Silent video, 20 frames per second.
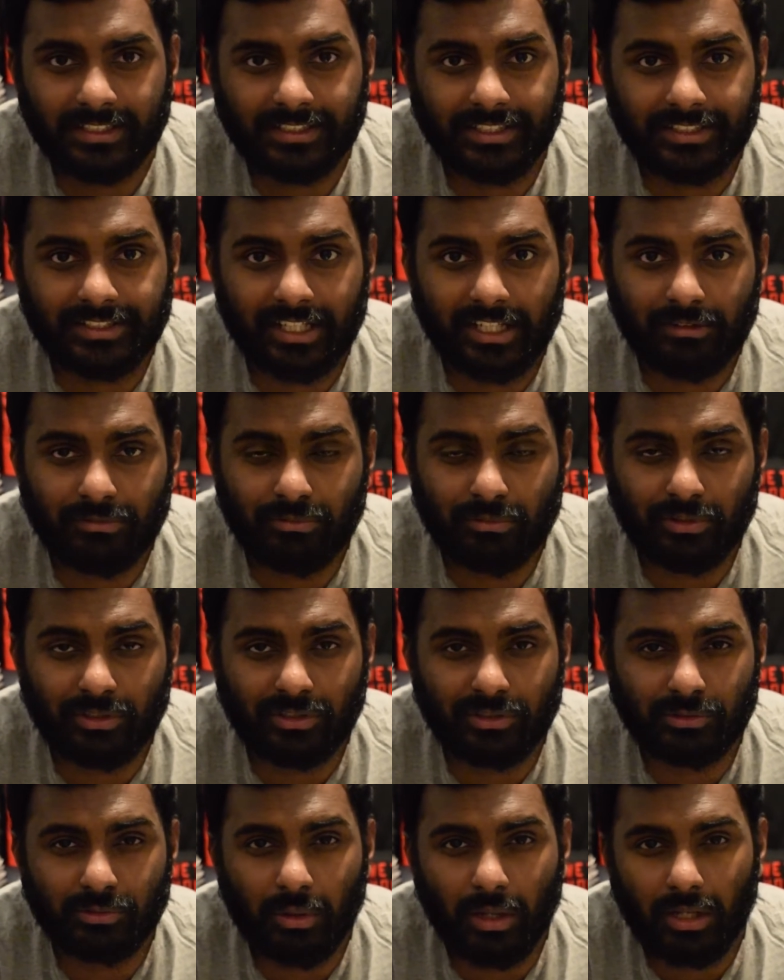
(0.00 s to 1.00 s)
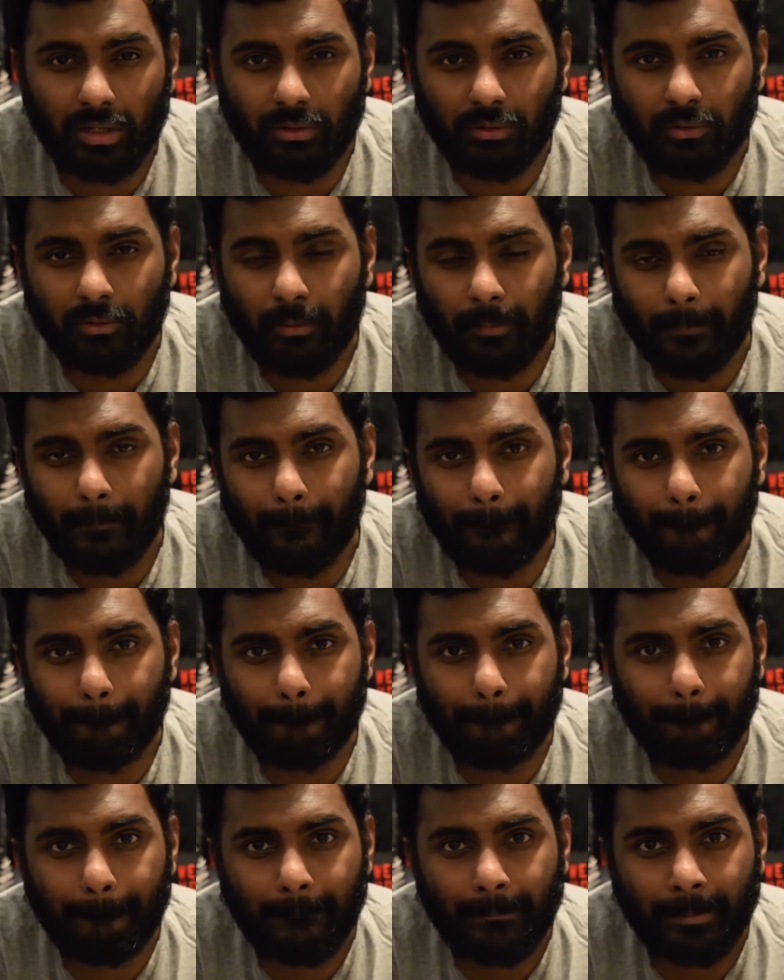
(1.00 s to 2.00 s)
Just a tough one to swallow.
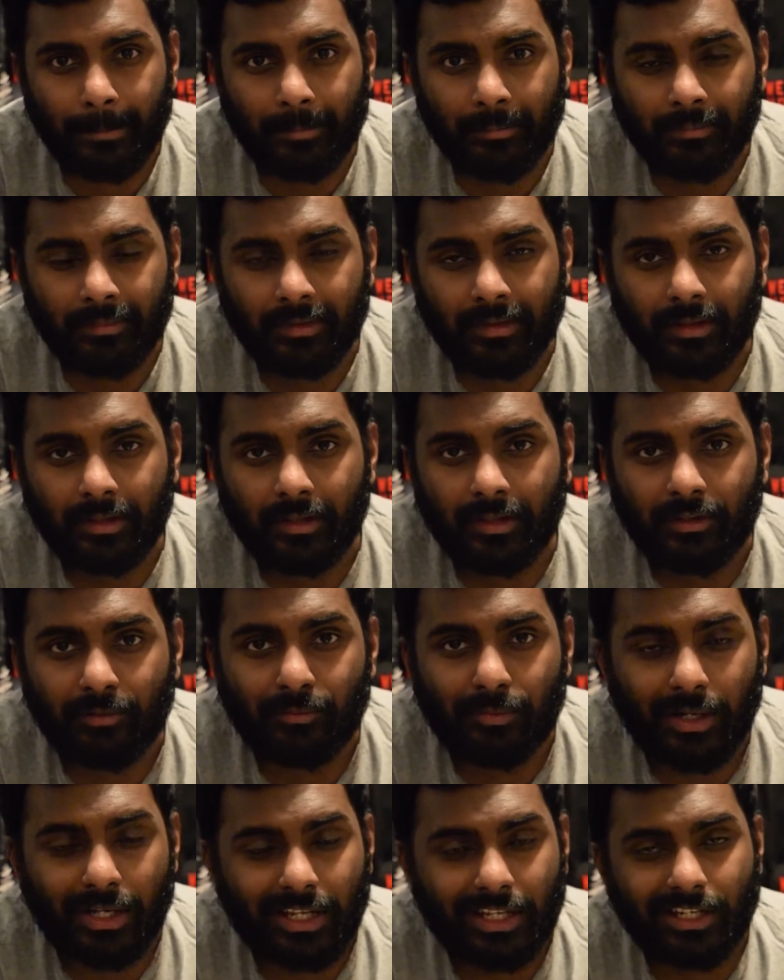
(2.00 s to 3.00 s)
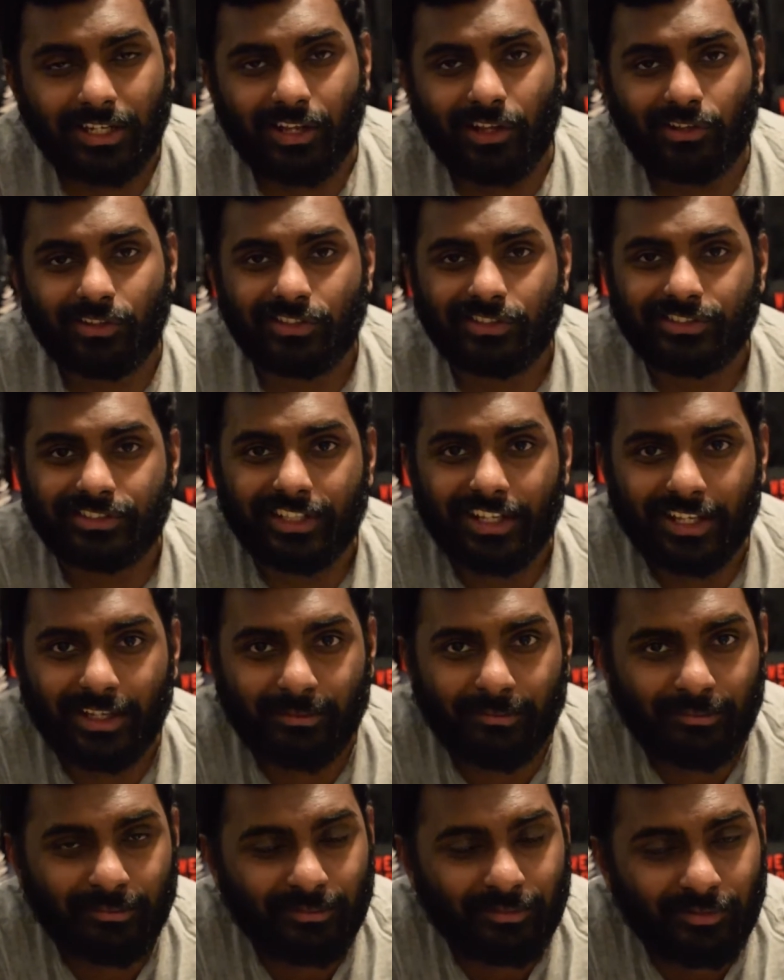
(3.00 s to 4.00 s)
Breaking down this
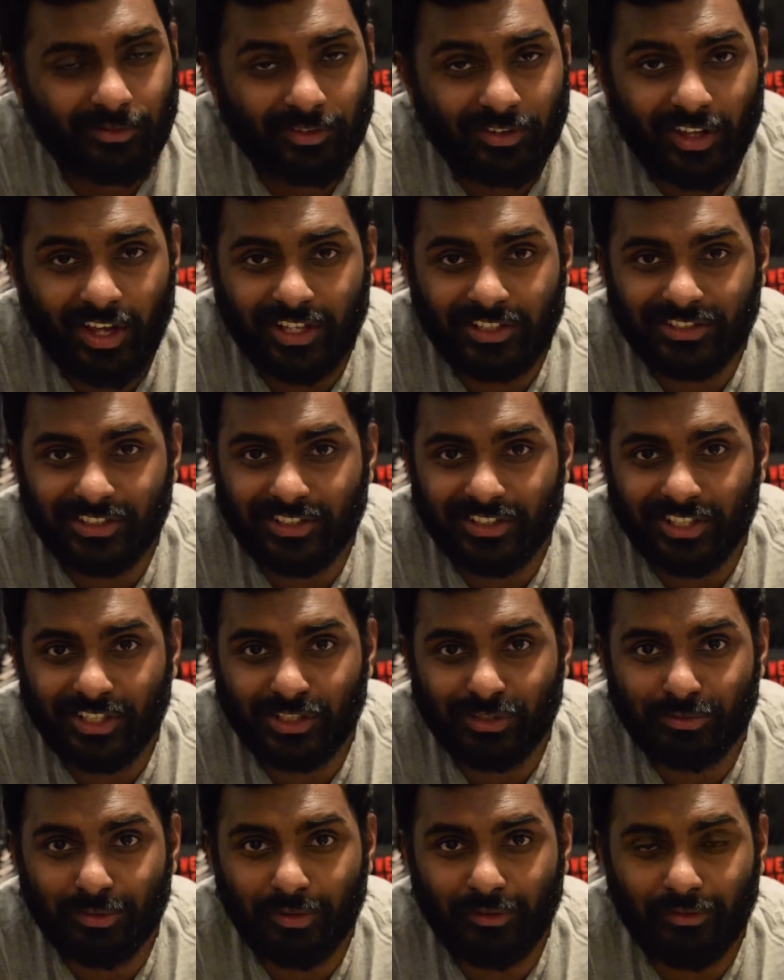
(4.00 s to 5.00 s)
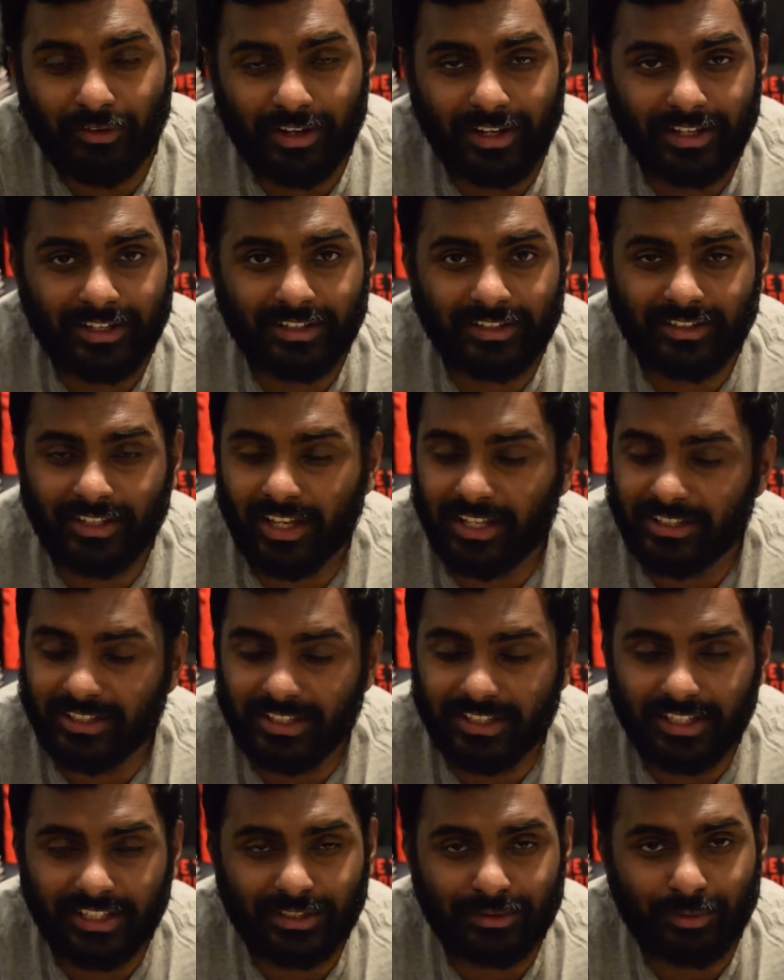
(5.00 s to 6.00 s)
game, tons of things went right, tons
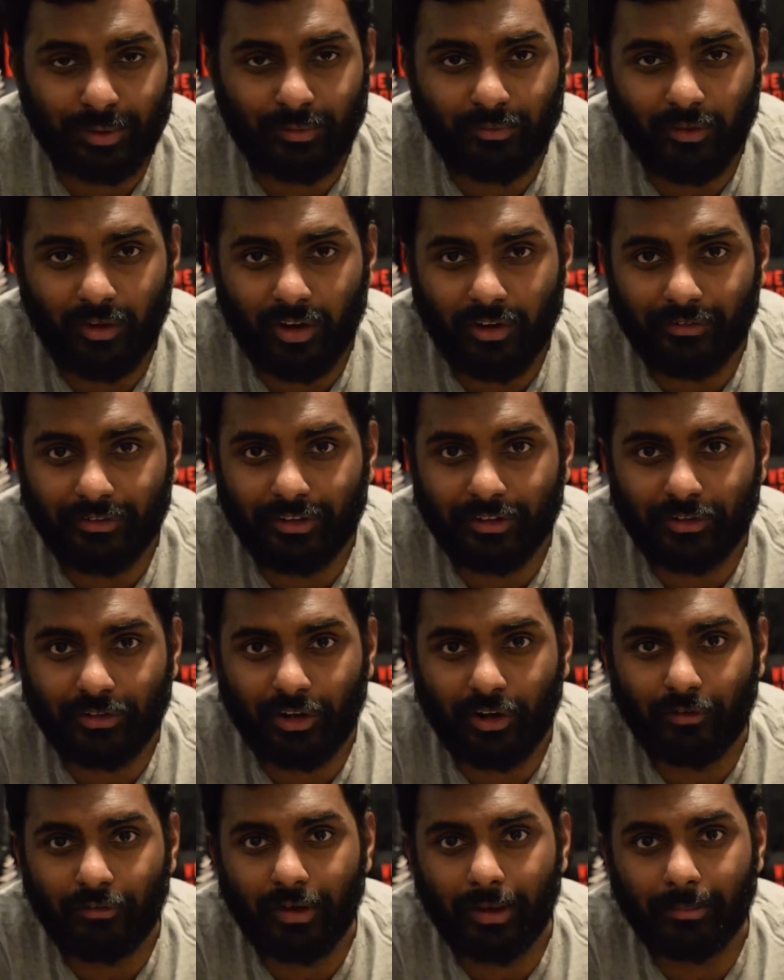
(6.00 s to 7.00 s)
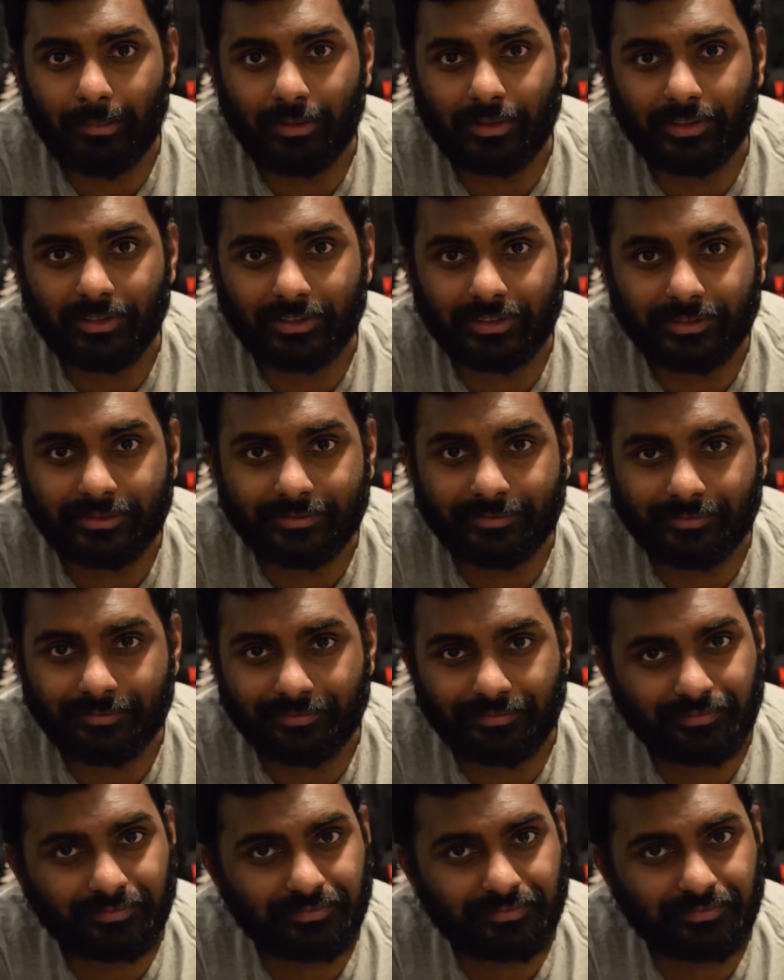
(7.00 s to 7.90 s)
of things went wrong for the Toronto Raptors.